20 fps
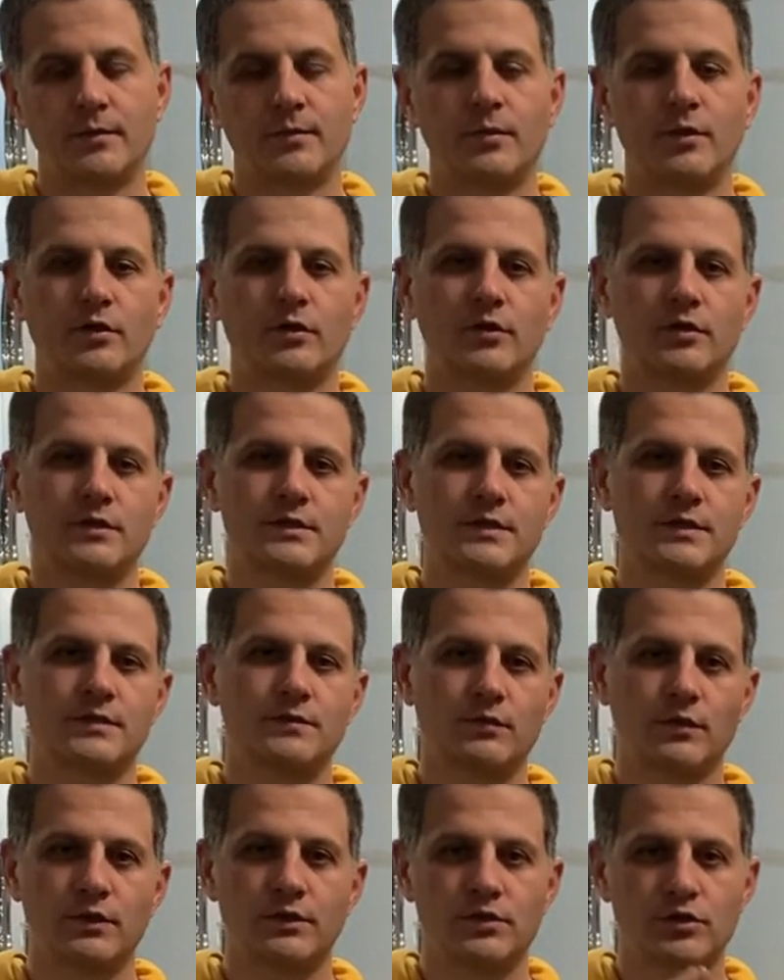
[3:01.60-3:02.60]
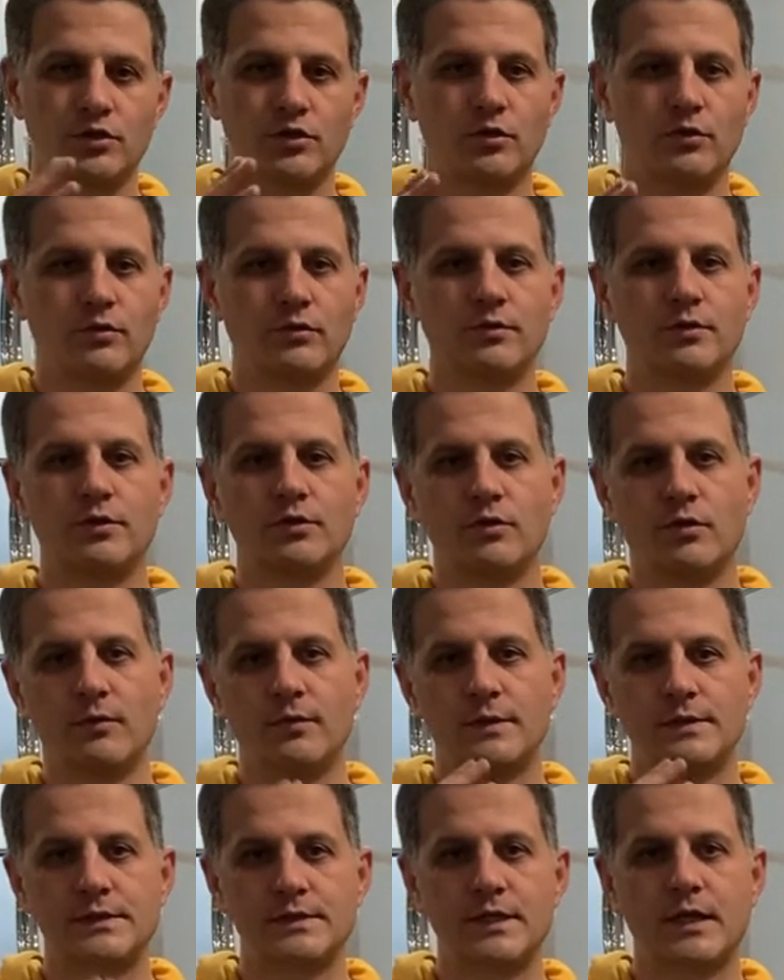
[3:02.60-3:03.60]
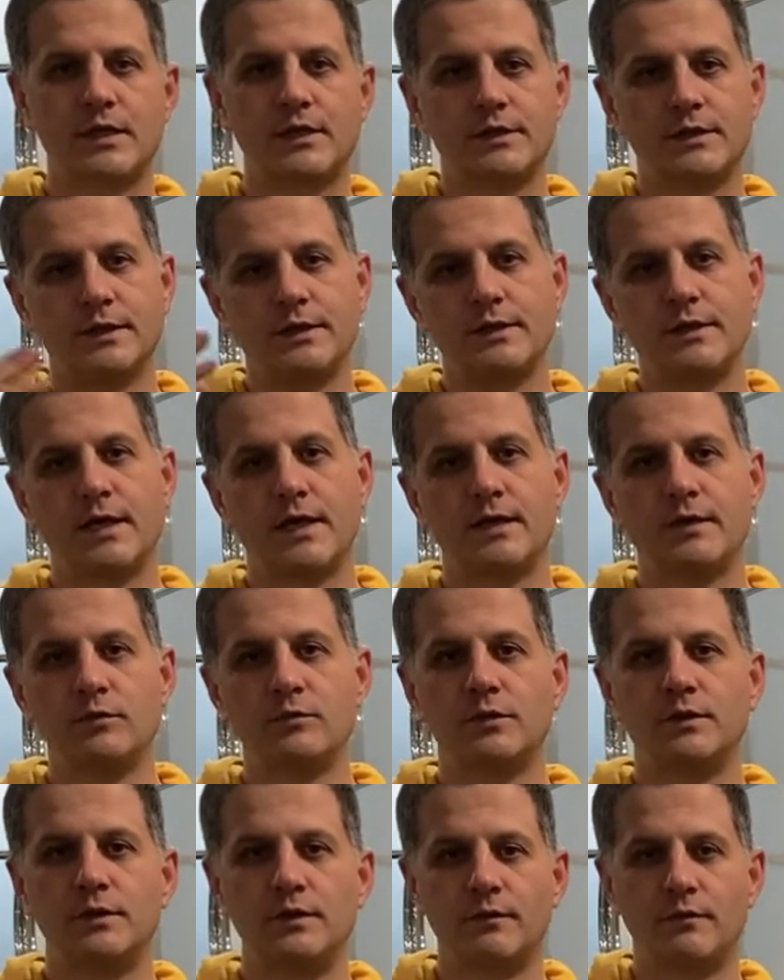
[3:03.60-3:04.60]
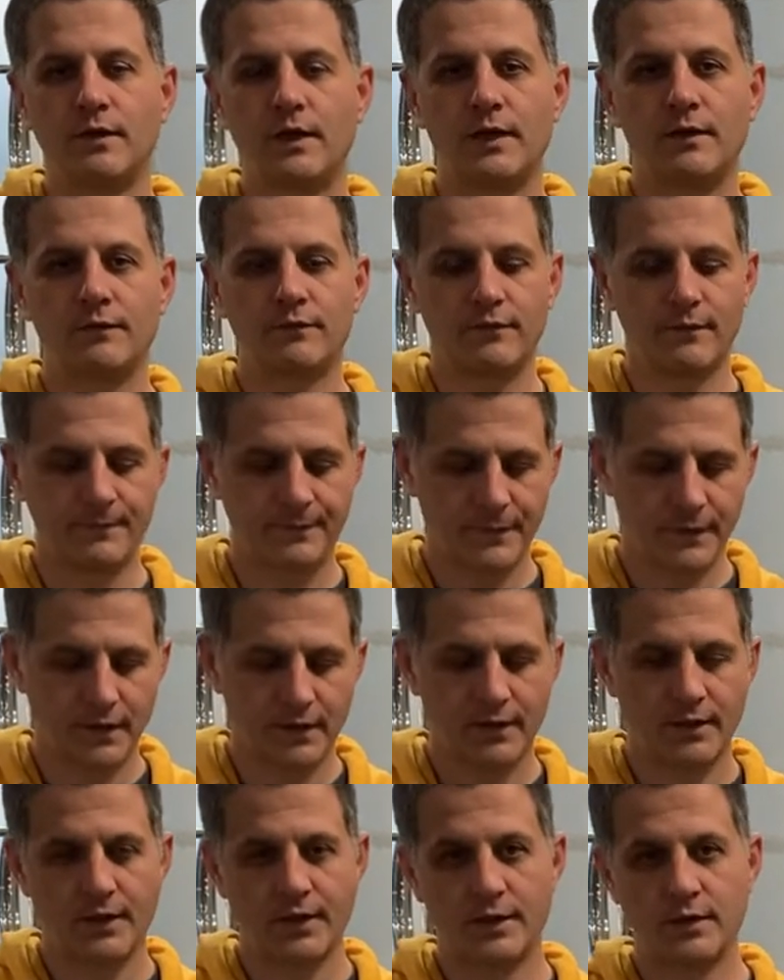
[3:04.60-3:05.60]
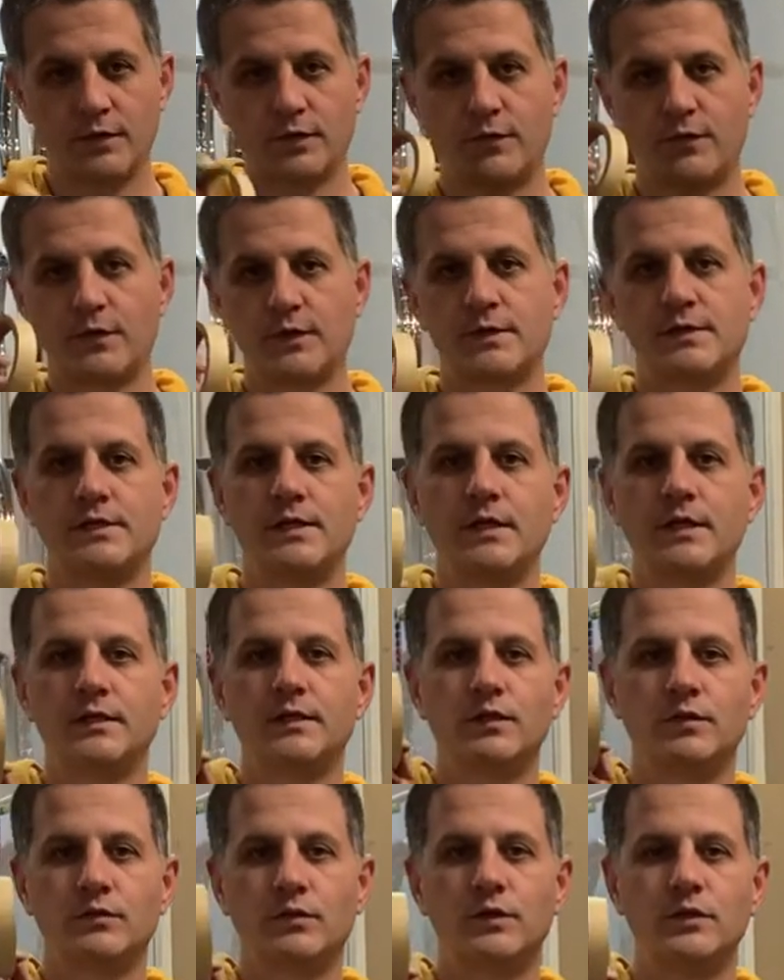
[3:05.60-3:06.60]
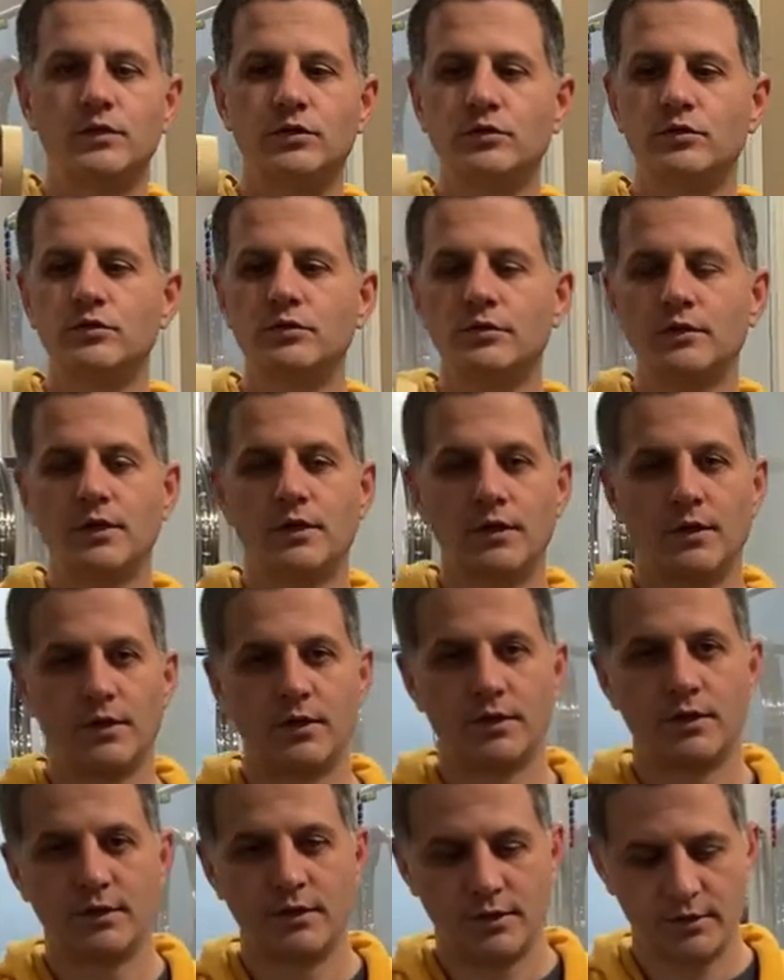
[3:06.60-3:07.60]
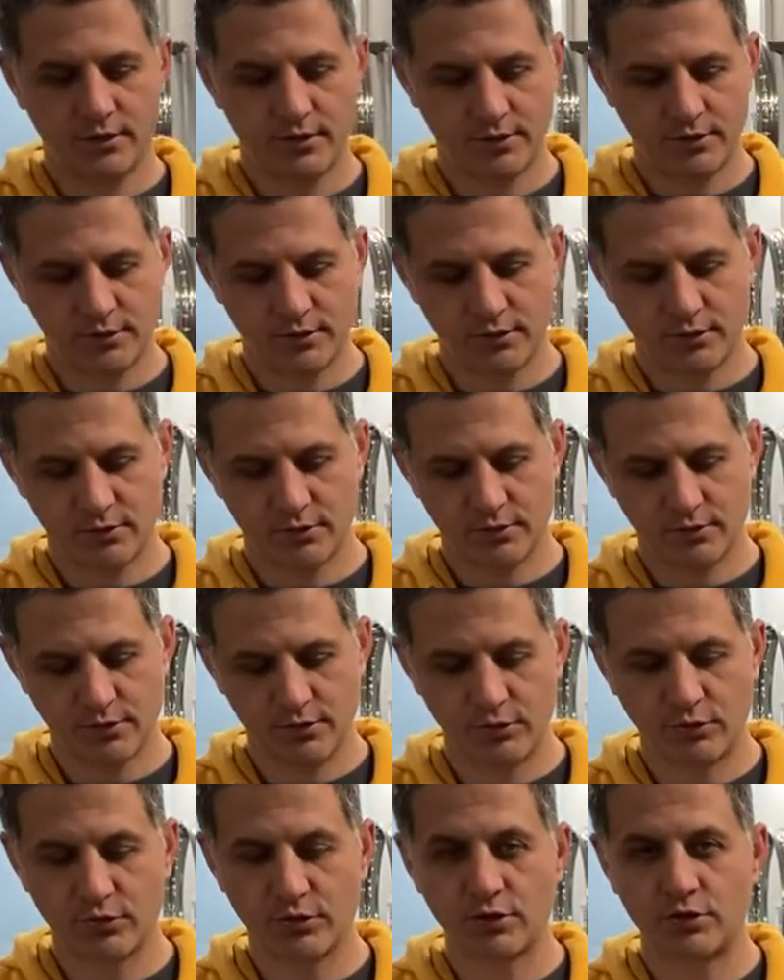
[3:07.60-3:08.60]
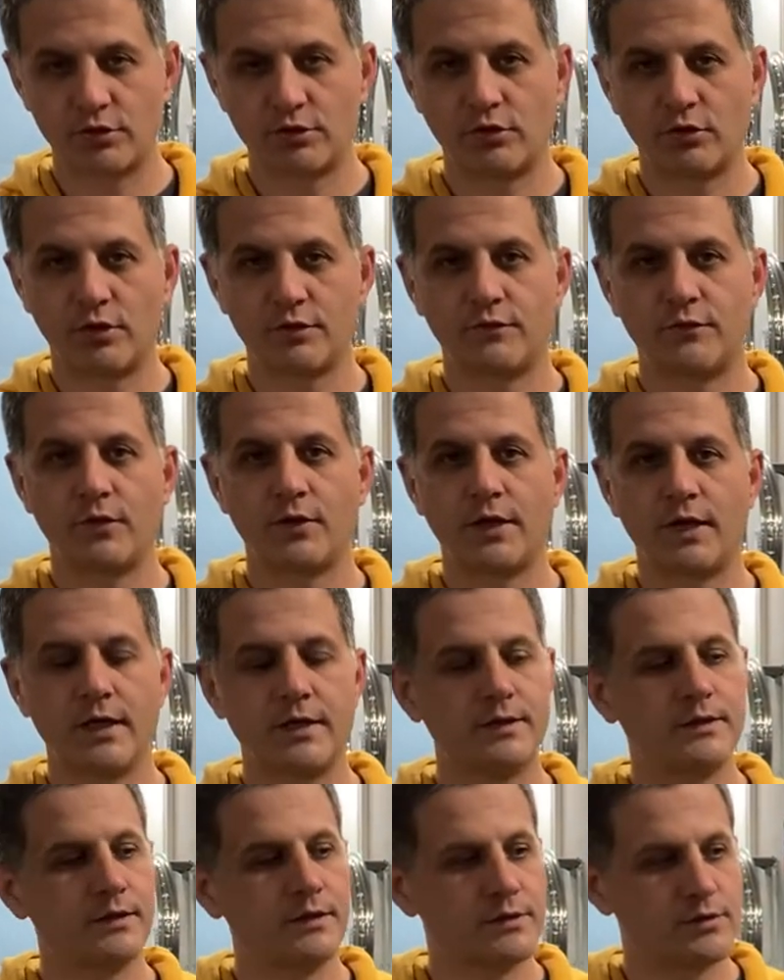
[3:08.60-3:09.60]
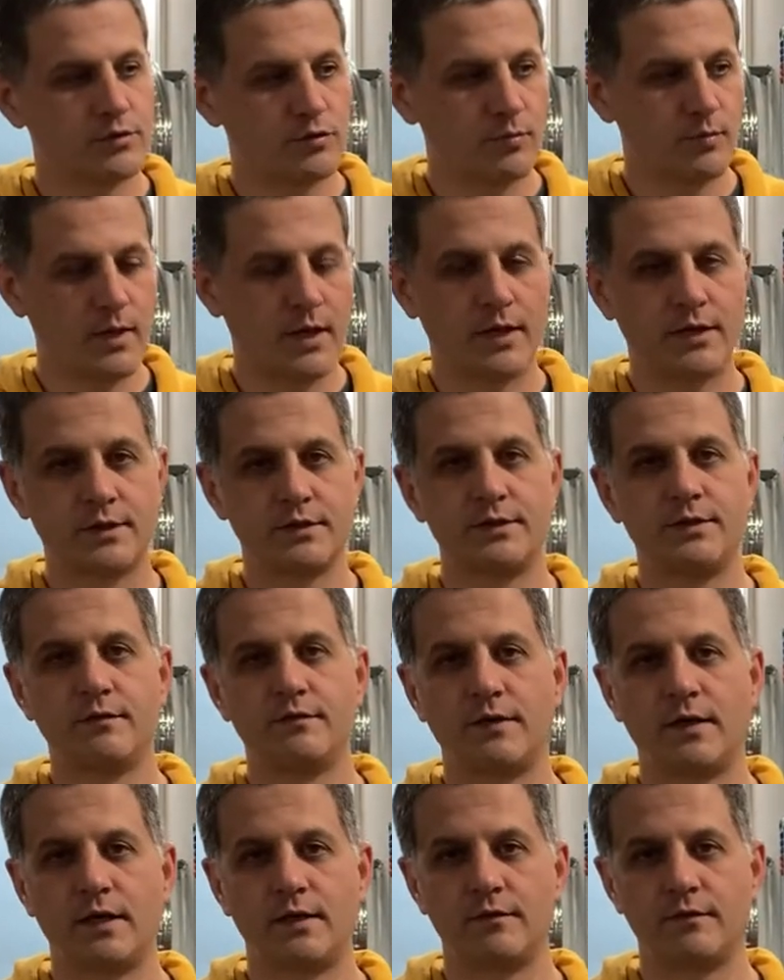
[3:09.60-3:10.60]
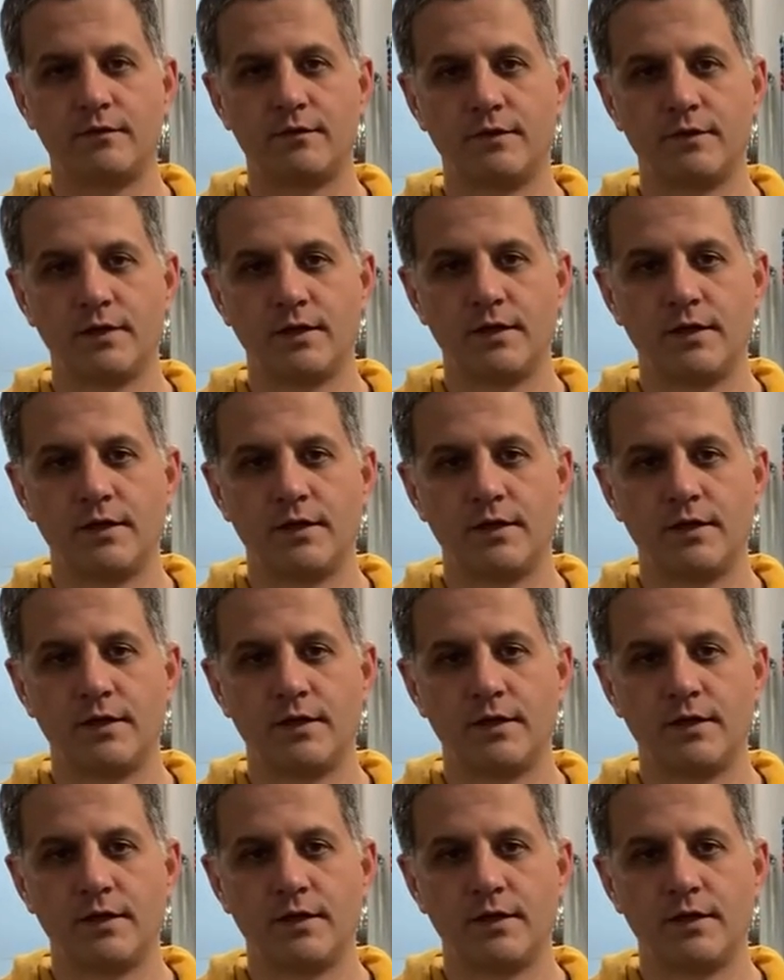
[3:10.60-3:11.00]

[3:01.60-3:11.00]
Because as we'll show, you always start and end with the valve, and the first thing that we'll do, and in order to not forget, is to mark the valve.